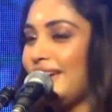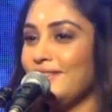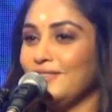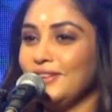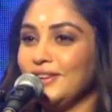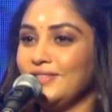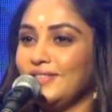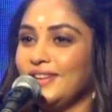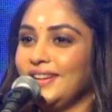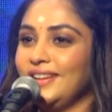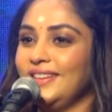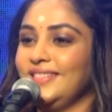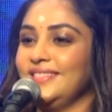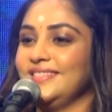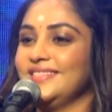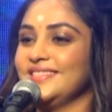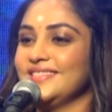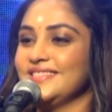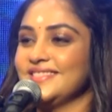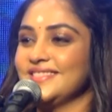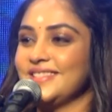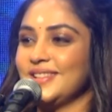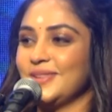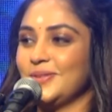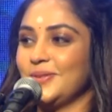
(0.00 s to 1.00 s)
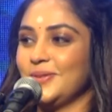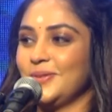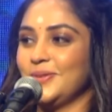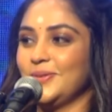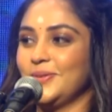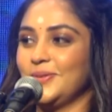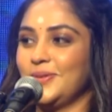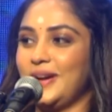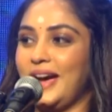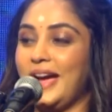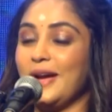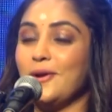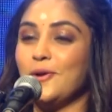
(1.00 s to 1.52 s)
everyone. So
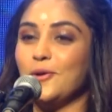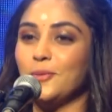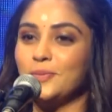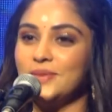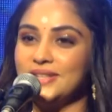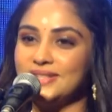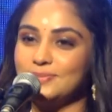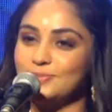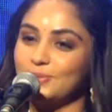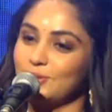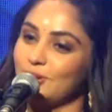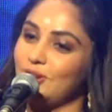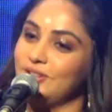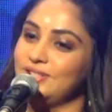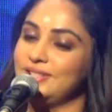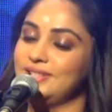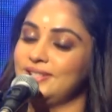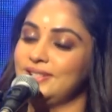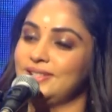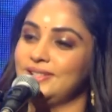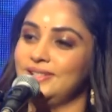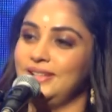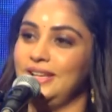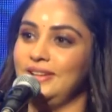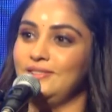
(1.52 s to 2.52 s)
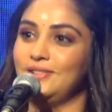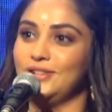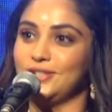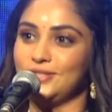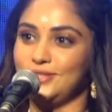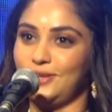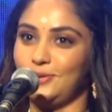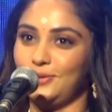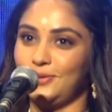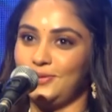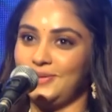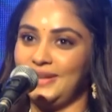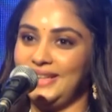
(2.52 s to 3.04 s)
I hope this project really
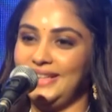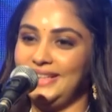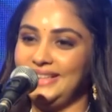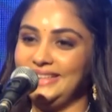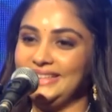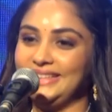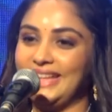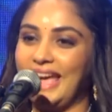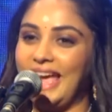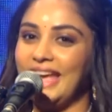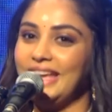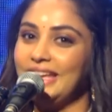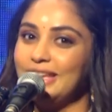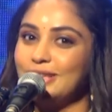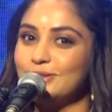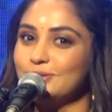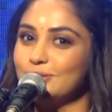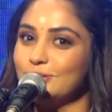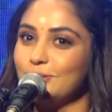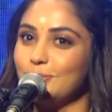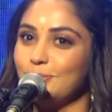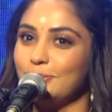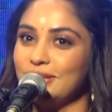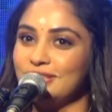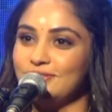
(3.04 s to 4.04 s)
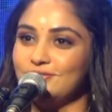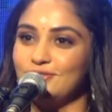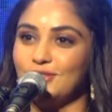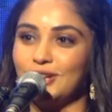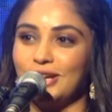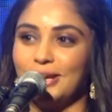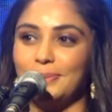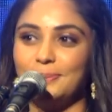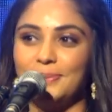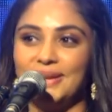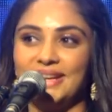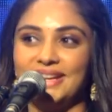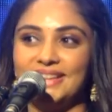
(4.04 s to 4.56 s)
works out well. Thank you so much for
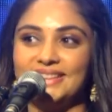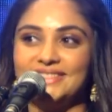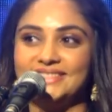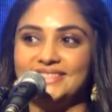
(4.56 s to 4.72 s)
coming.